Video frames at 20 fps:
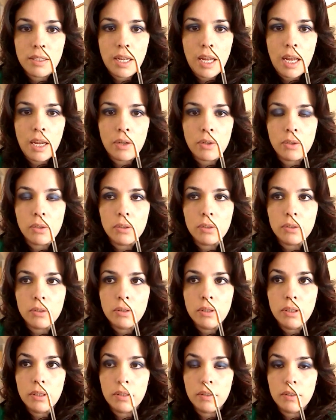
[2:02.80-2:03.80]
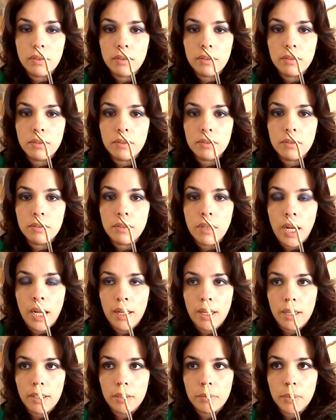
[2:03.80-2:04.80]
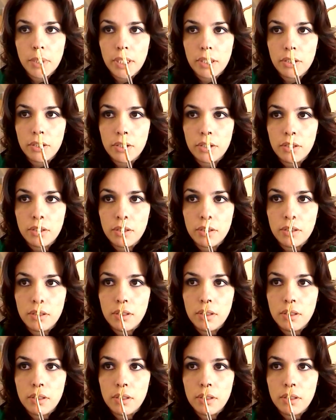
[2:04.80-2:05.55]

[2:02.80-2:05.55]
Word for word: an angled eyeliner brush.